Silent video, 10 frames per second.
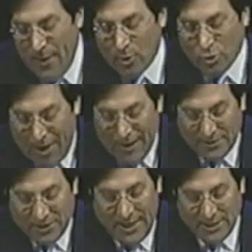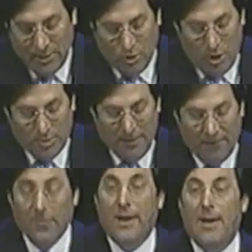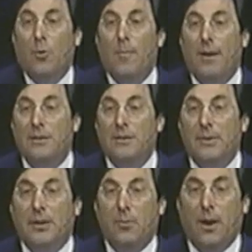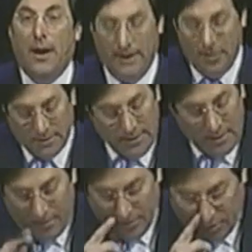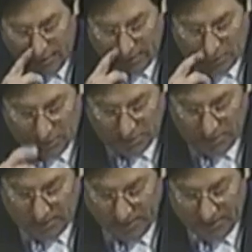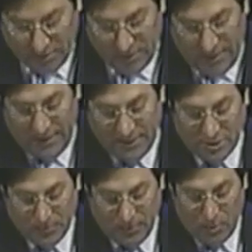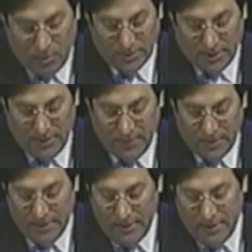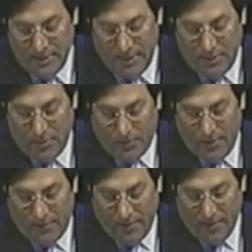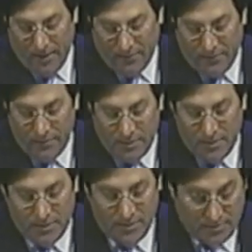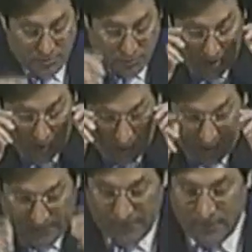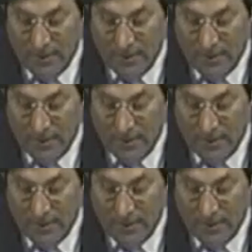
when they were trying this case, they talked about fetal abnormalities. Let me tell you what I did, because you know I'm a trial lawyer too. I mean, I do a lot. I like the Supreme Court stuff, but I do a pretty fair amount of trial work, and